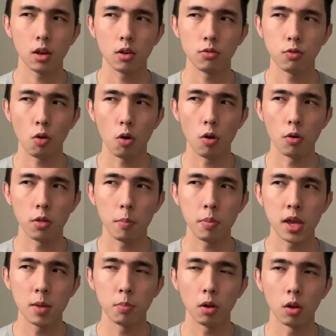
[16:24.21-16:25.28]
for the
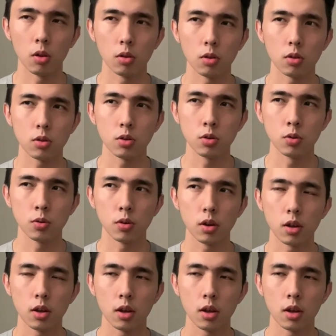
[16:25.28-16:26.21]
people who,